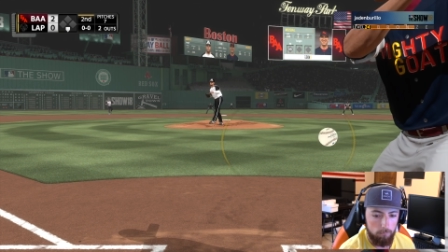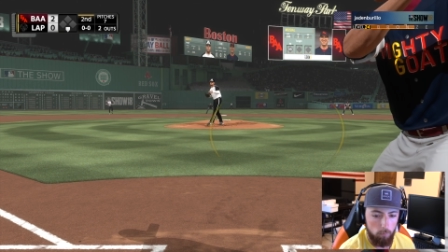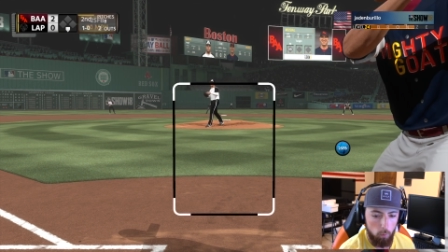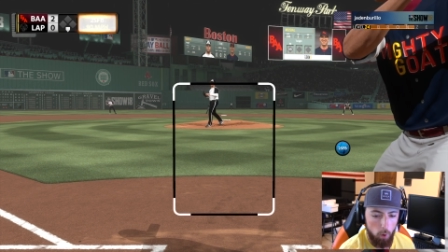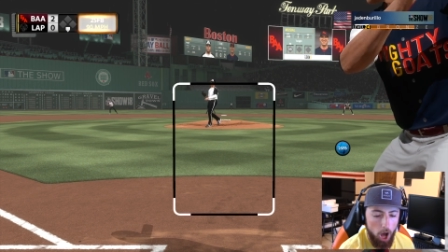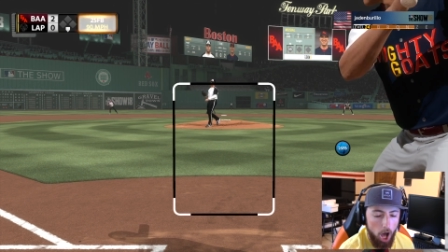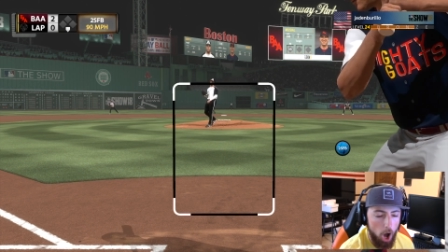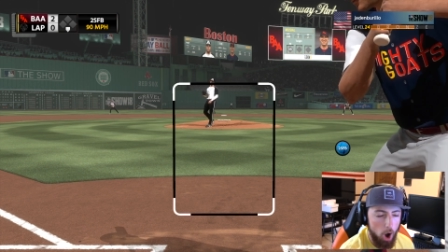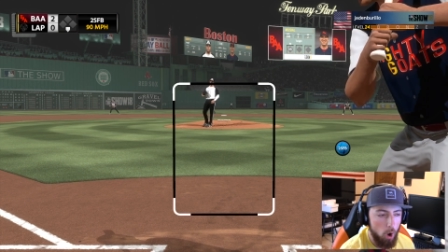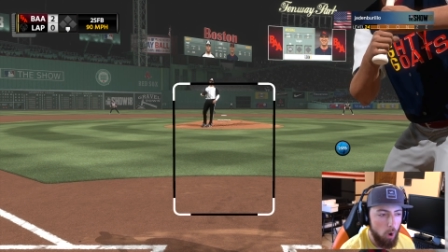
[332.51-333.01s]

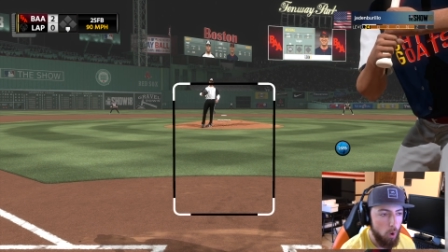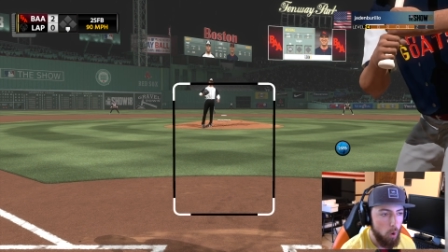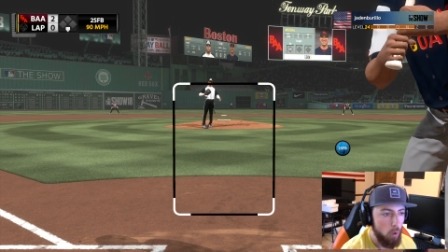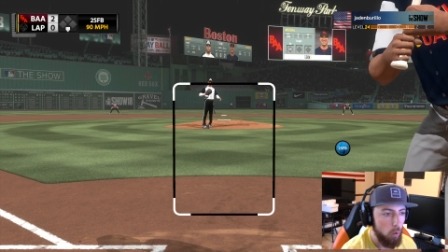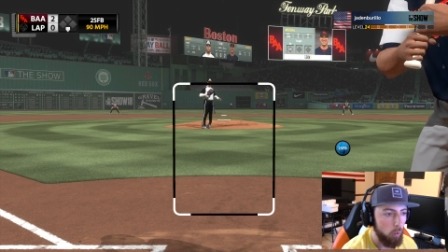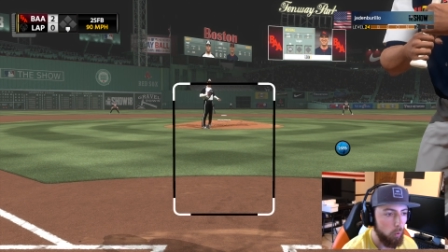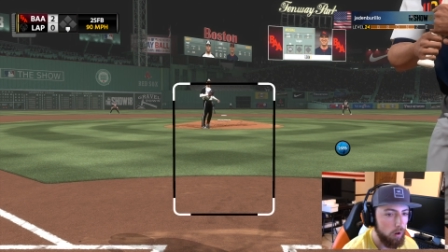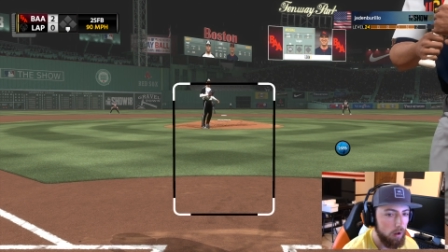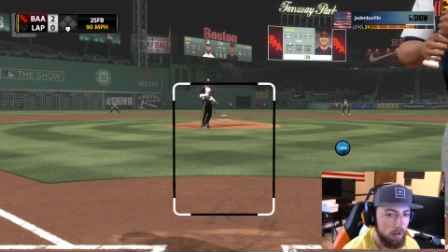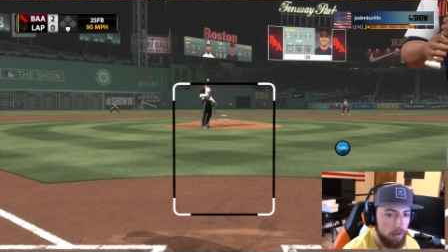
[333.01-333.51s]

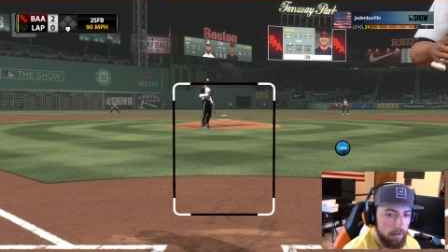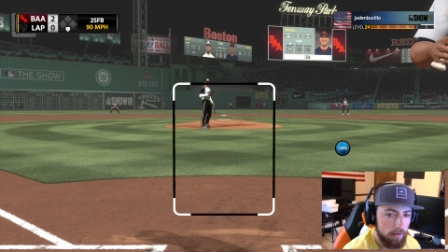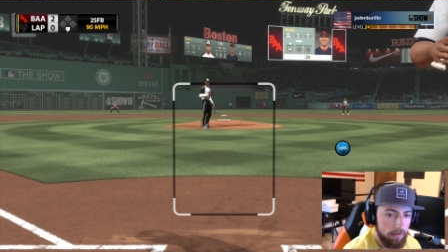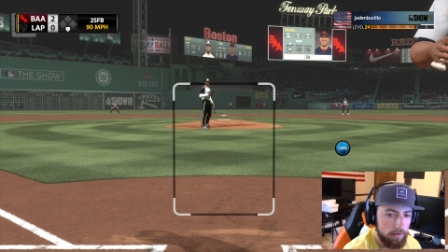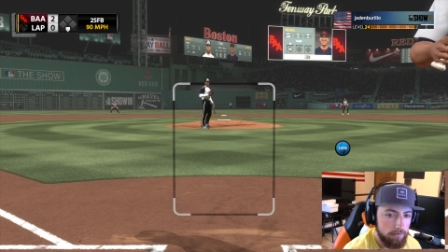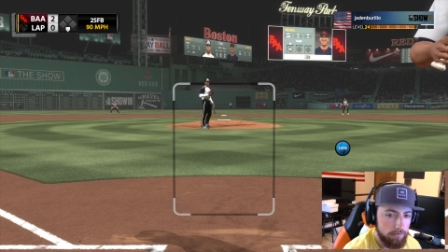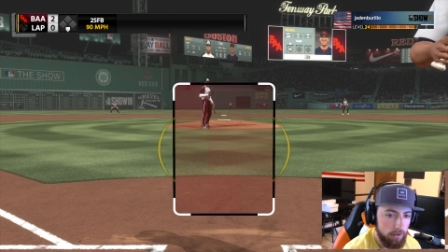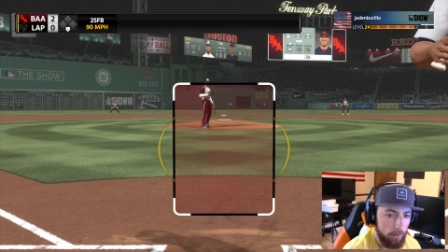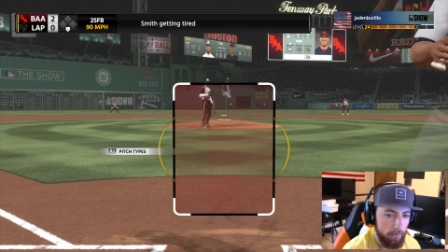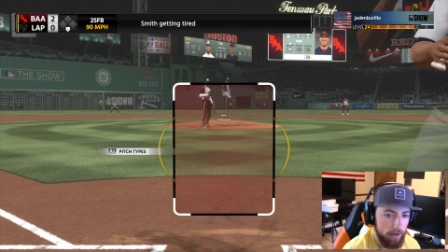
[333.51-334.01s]
Whoa!
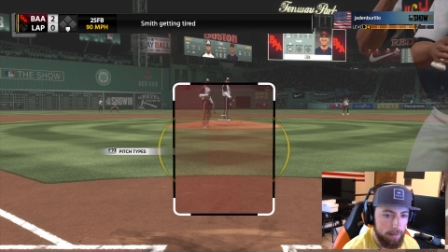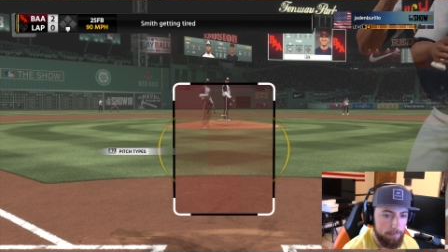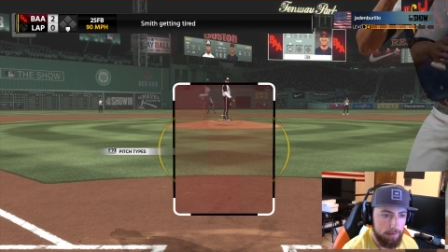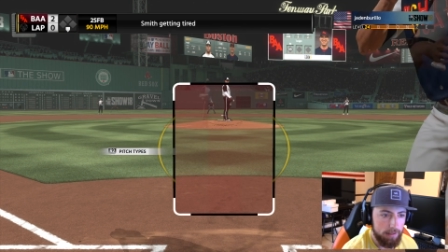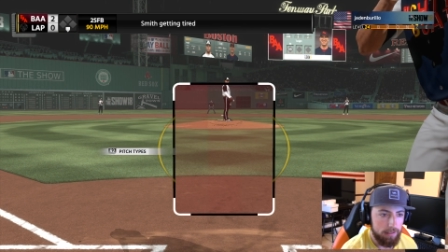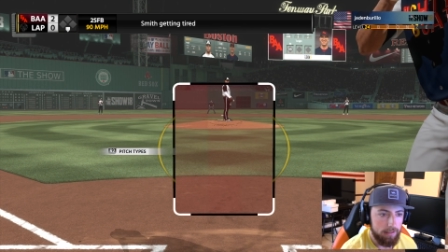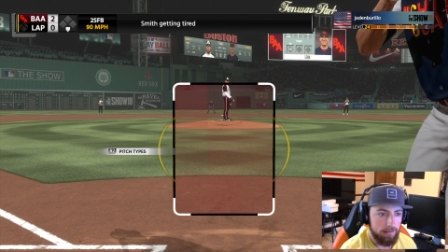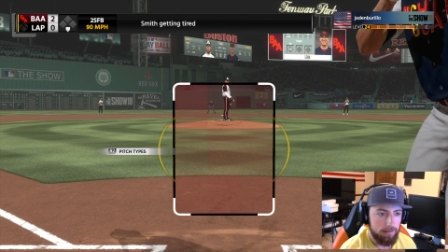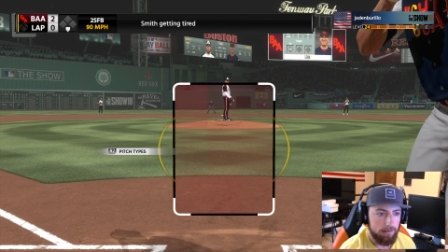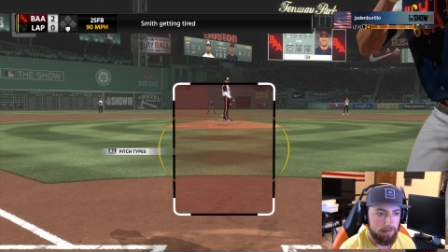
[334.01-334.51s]
Don't hit
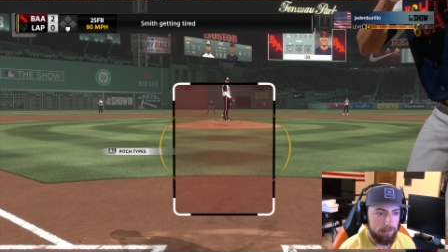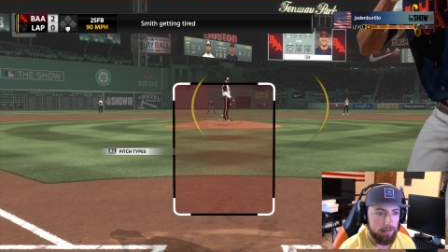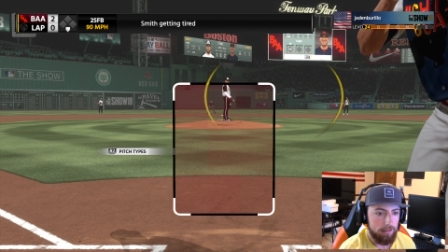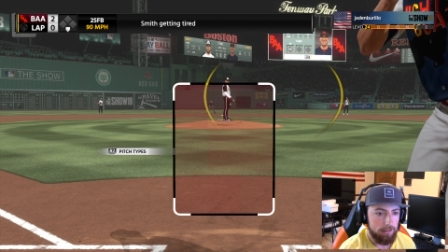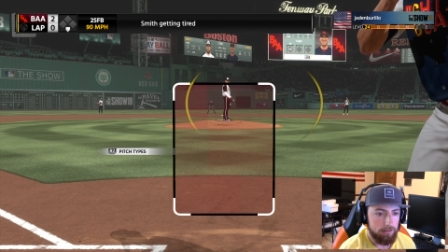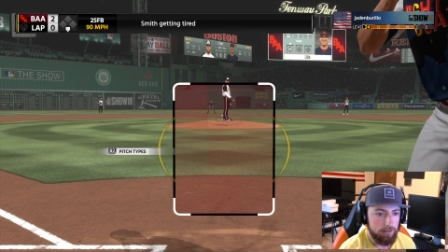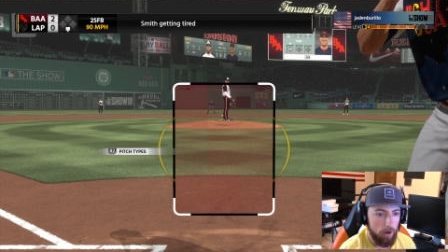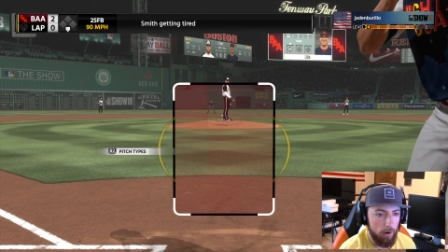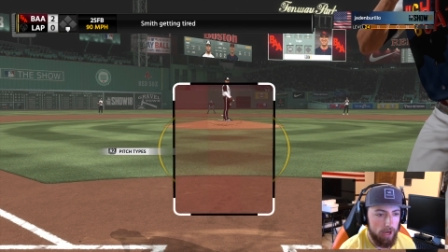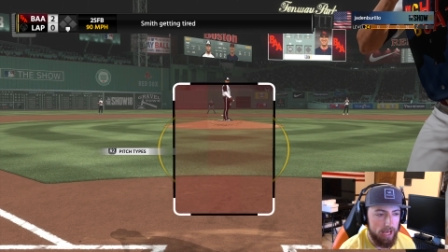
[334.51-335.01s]
me.
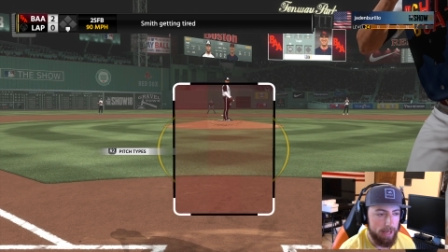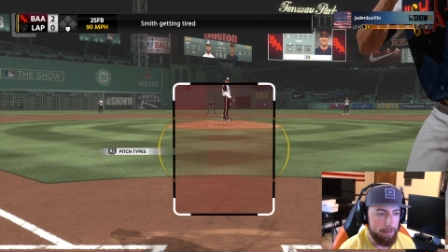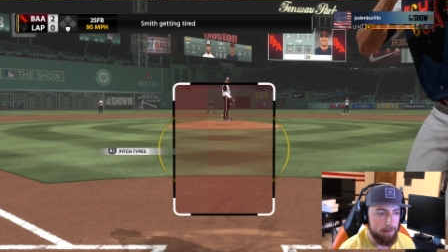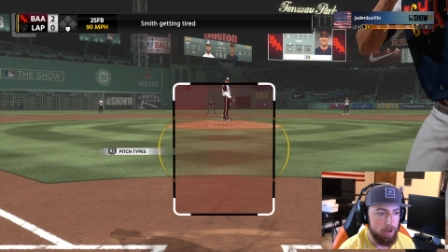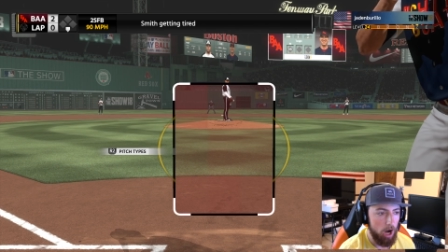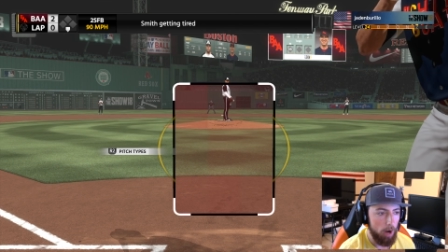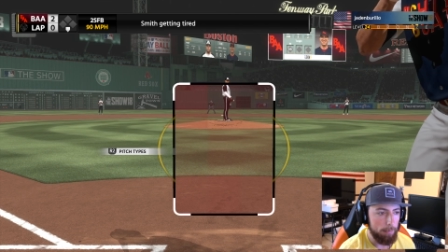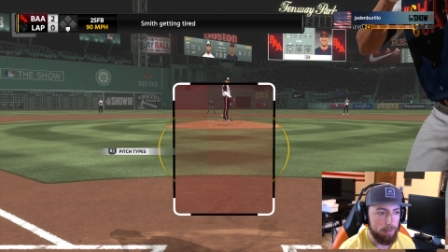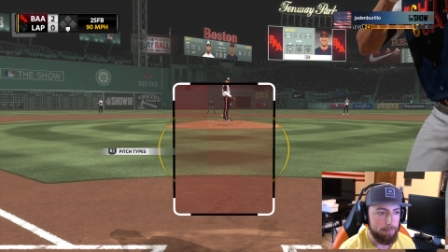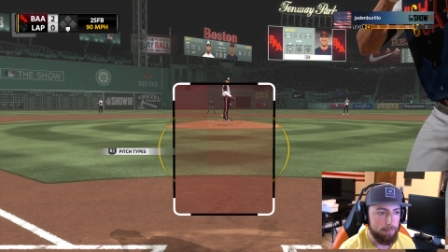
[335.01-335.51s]
Don't hit me.
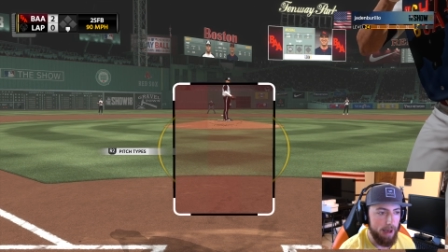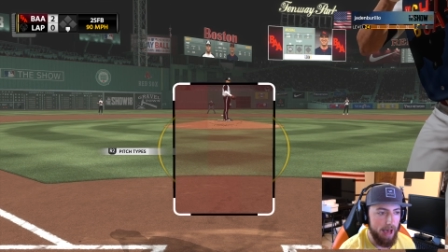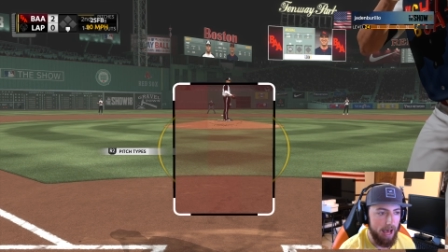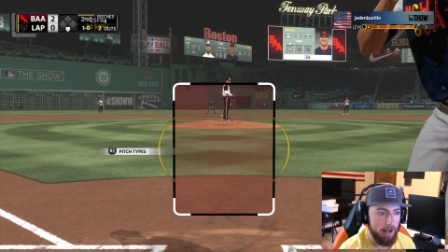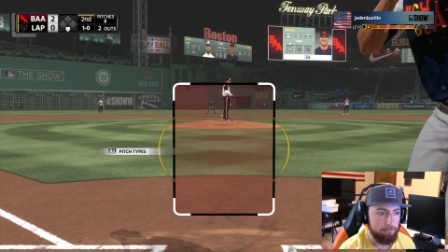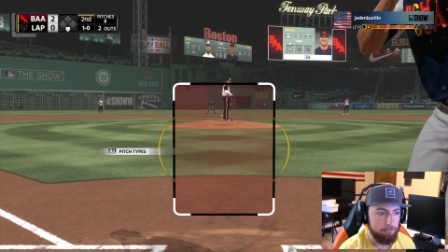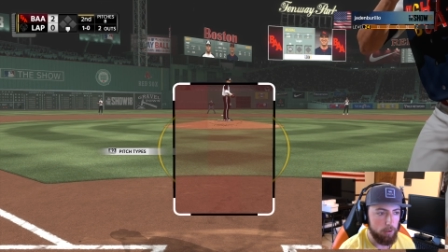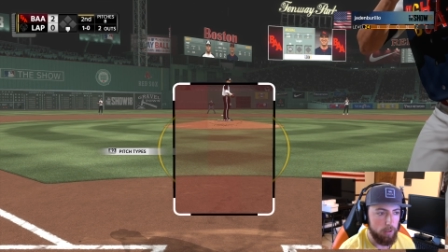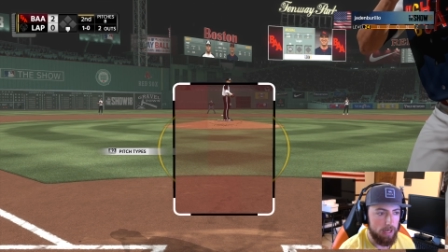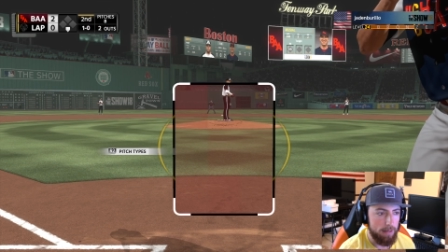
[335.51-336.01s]
I'll be mad
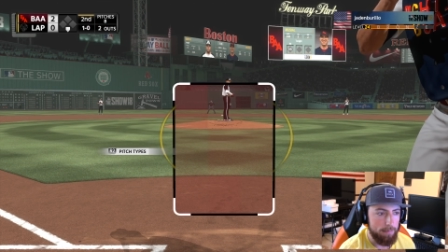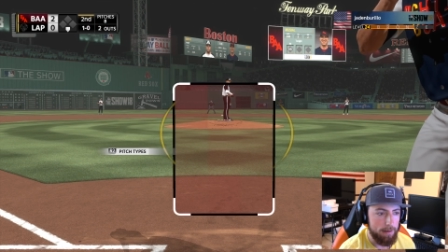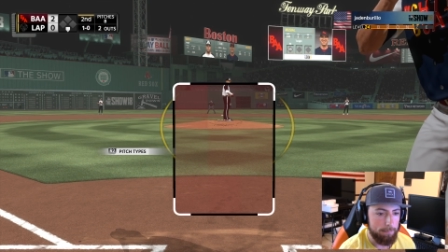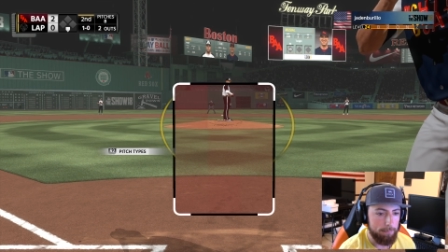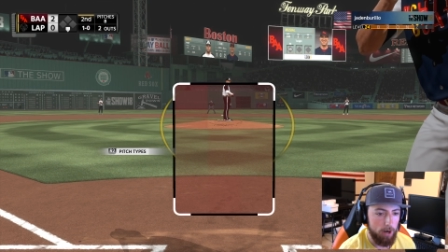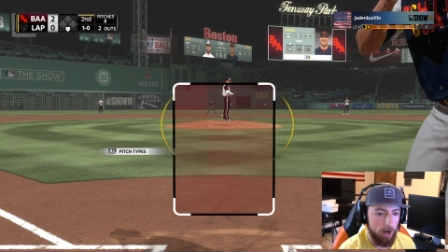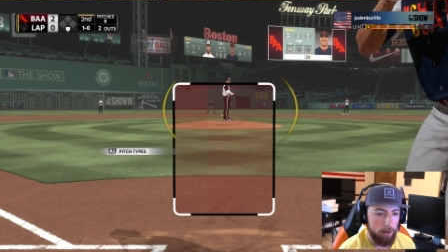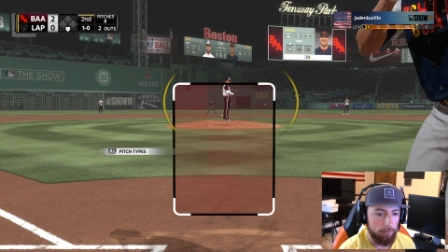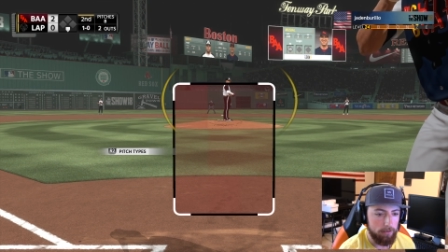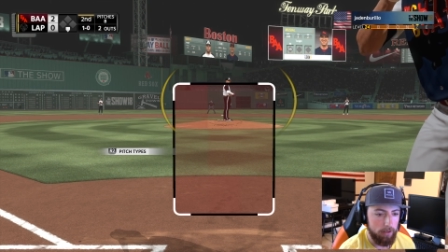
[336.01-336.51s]
if you hit me,
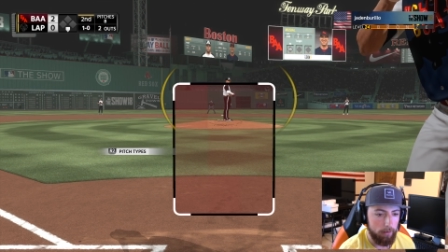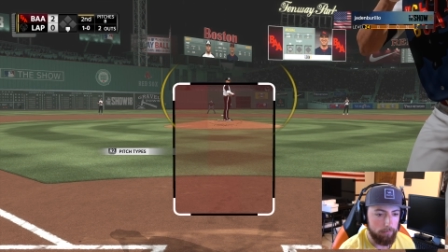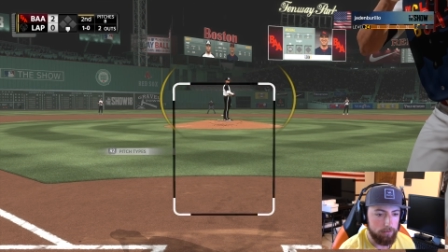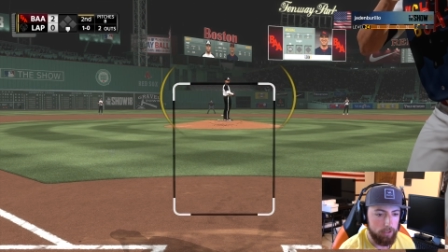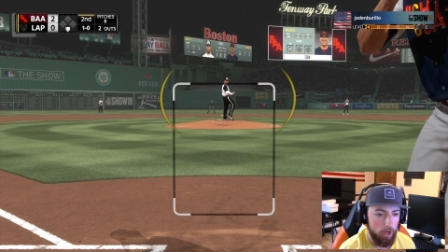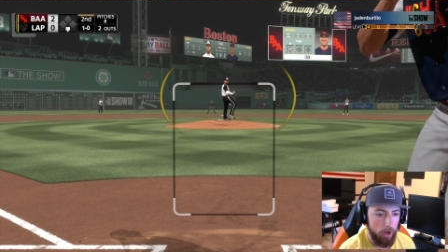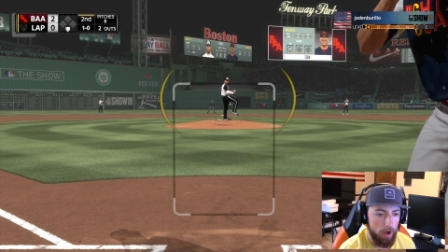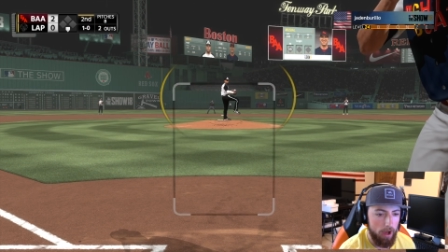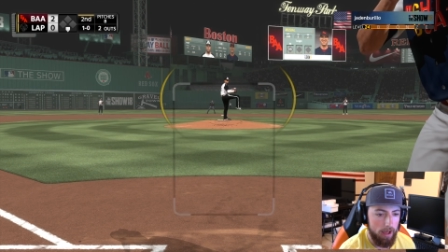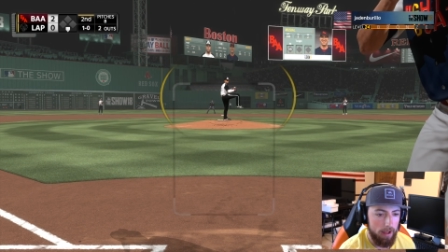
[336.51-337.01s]
bro. Don't
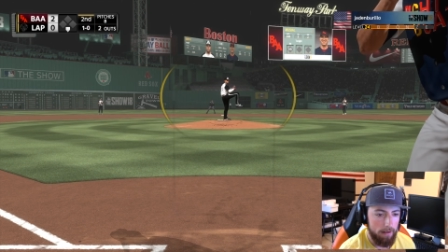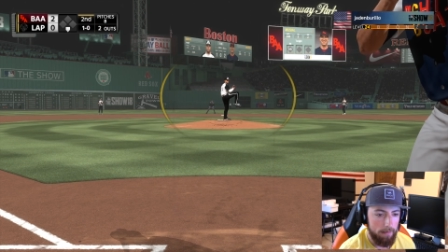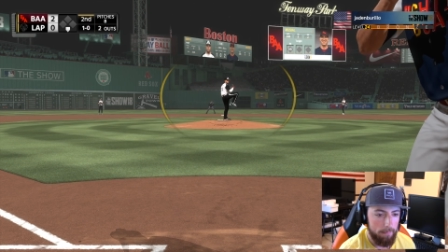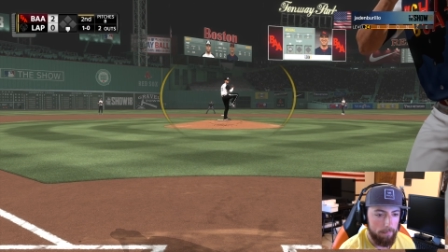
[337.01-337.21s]
do it.